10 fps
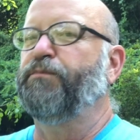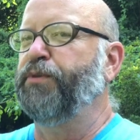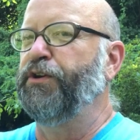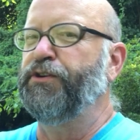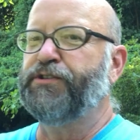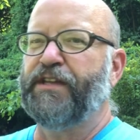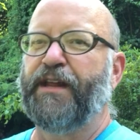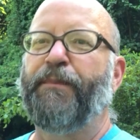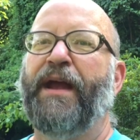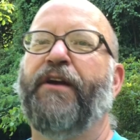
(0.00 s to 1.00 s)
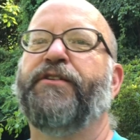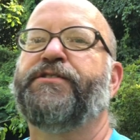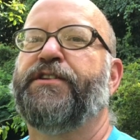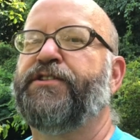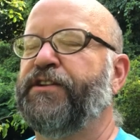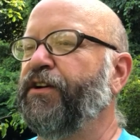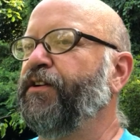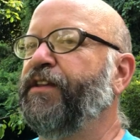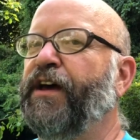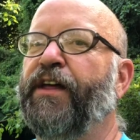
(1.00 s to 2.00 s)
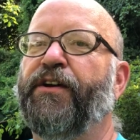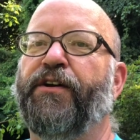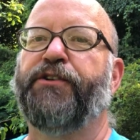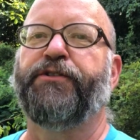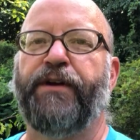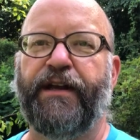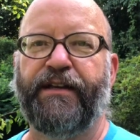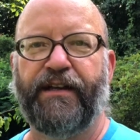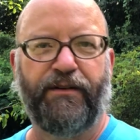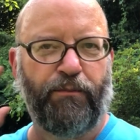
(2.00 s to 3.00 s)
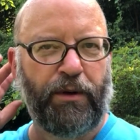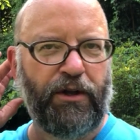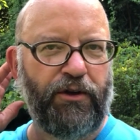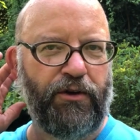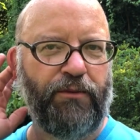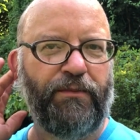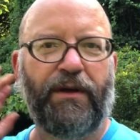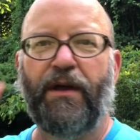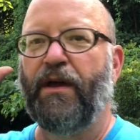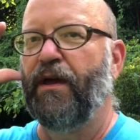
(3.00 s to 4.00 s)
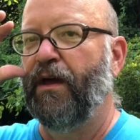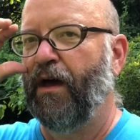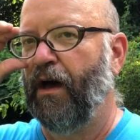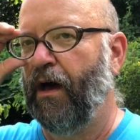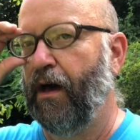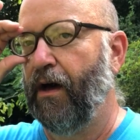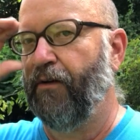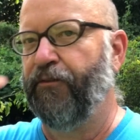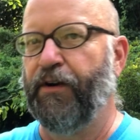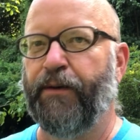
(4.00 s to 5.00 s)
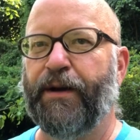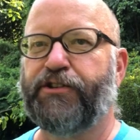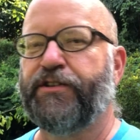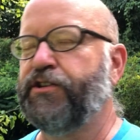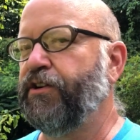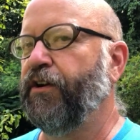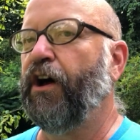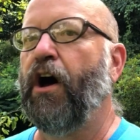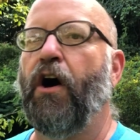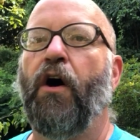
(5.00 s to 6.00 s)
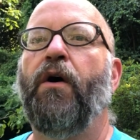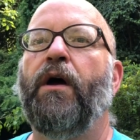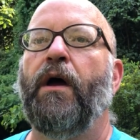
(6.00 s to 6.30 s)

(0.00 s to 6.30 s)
produced any pears this year. The other tree didn't bloom very much this year at all.